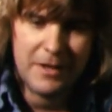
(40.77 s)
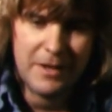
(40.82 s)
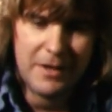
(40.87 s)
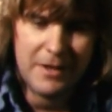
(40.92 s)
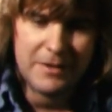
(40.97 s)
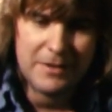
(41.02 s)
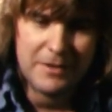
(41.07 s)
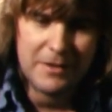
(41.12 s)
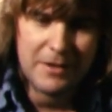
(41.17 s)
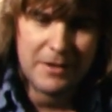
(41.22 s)

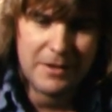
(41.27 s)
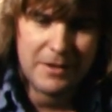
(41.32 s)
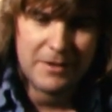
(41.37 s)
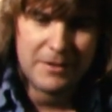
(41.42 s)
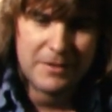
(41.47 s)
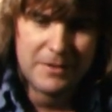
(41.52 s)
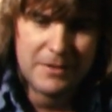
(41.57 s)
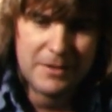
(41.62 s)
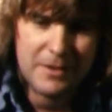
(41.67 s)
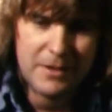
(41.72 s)
And
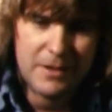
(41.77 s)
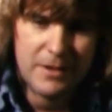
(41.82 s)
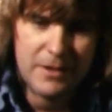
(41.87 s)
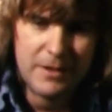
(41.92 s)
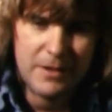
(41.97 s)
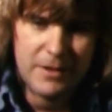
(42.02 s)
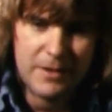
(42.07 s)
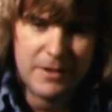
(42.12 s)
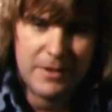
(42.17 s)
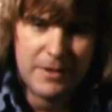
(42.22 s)

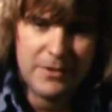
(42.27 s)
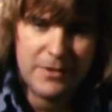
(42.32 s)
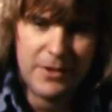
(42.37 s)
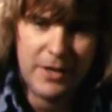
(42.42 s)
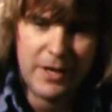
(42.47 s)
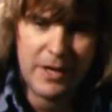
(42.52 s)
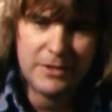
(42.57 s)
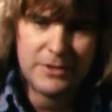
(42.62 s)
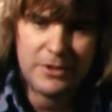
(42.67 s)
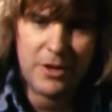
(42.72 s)
then
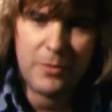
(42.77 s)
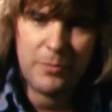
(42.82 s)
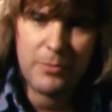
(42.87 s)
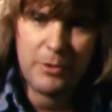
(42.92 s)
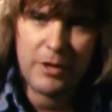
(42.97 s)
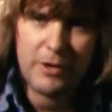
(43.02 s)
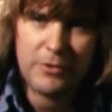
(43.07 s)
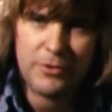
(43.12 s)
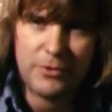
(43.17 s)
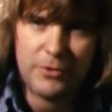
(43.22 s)
I started
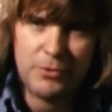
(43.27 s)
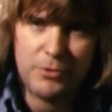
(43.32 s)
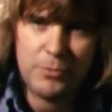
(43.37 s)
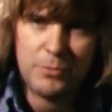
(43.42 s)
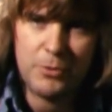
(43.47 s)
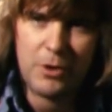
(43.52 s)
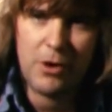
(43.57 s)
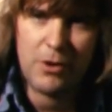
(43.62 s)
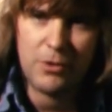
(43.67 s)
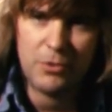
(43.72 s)
playing with a group
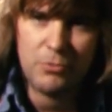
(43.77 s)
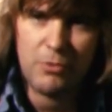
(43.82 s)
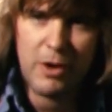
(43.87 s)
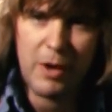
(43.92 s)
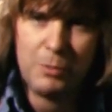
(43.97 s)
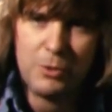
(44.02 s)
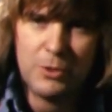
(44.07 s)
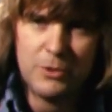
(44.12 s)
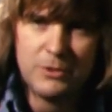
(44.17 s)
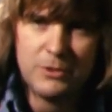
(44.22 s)
called The
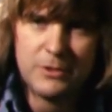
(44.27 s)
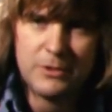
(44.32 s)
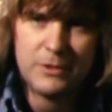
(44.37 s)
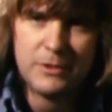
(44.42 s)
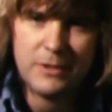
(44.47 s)
Rebels.